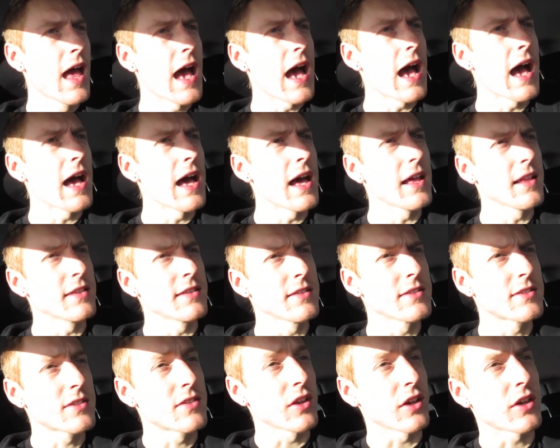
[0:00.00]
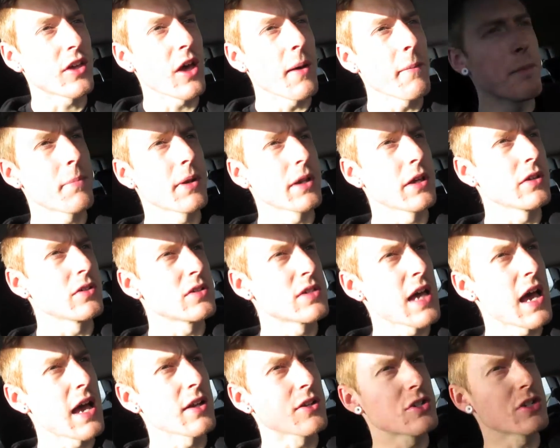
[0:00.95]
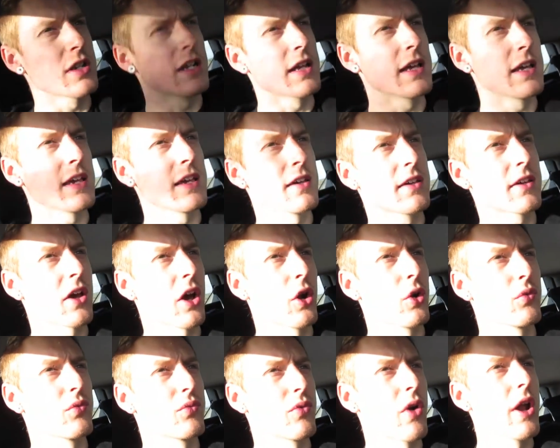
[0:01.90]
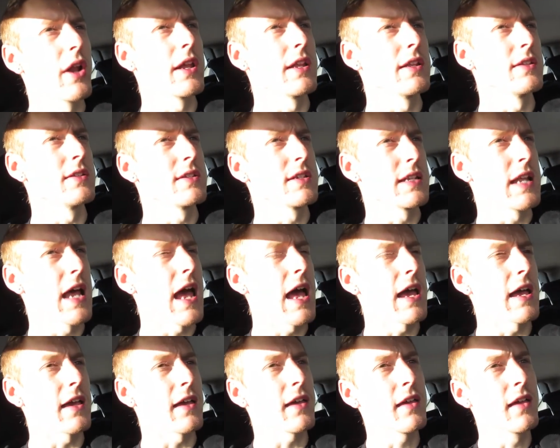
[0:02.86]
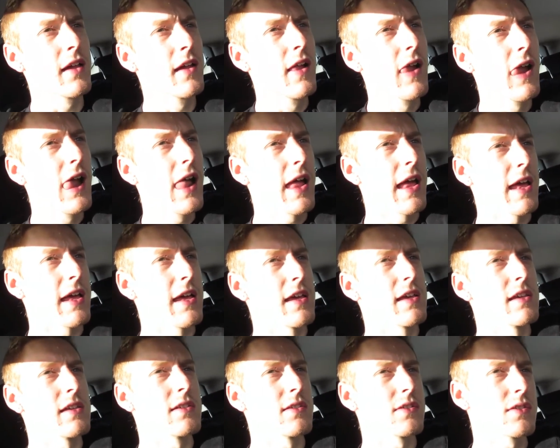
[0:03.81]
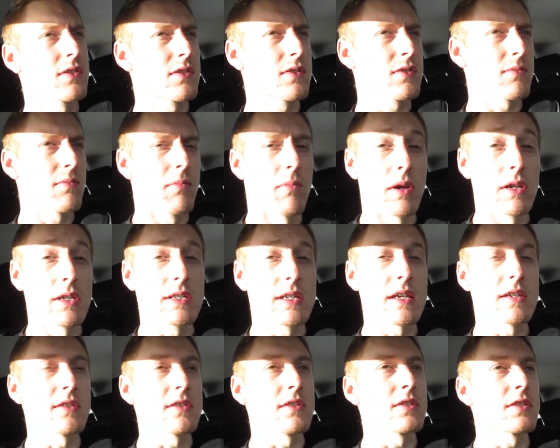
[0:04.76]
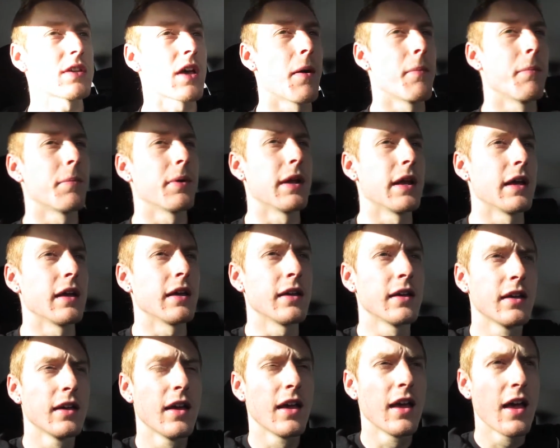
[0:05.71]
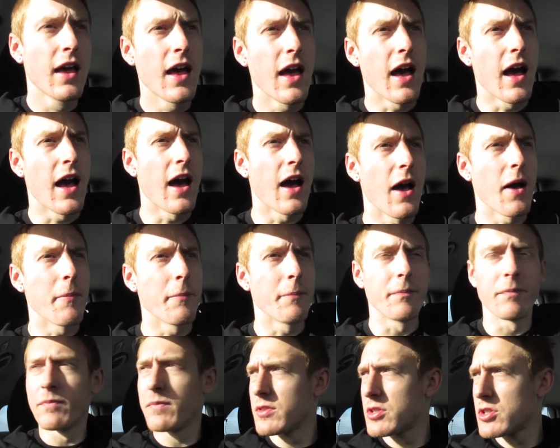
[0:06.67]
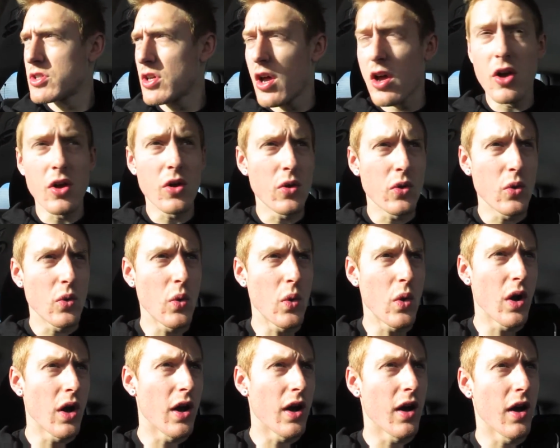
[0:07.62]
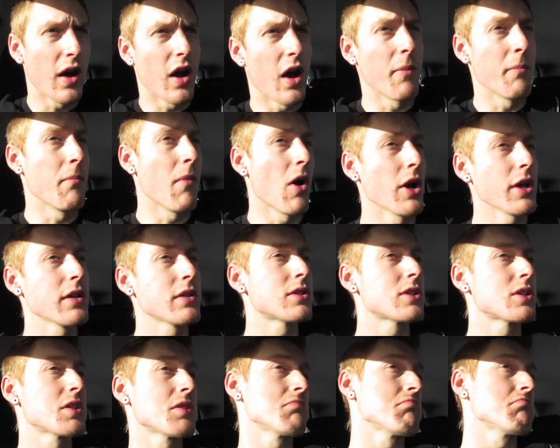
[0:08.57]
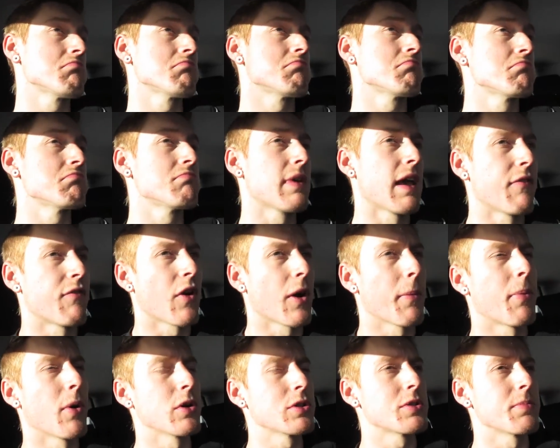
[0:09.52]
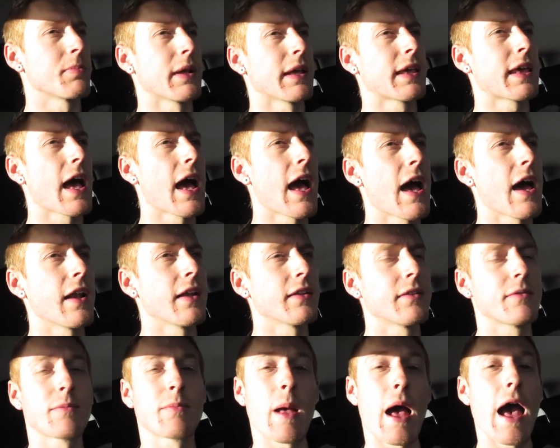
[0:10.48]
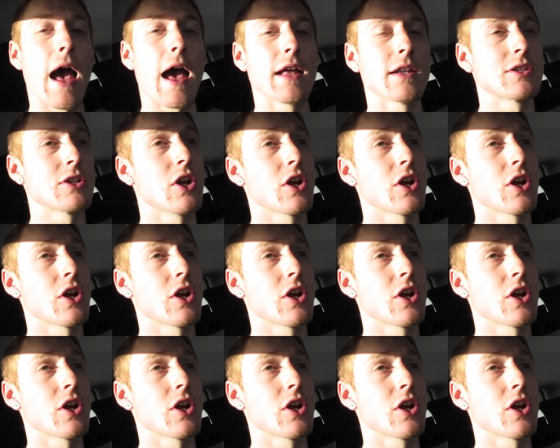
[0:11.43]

And the company's actually kind of running today is my sister's company. So I might, if I possibly can, hand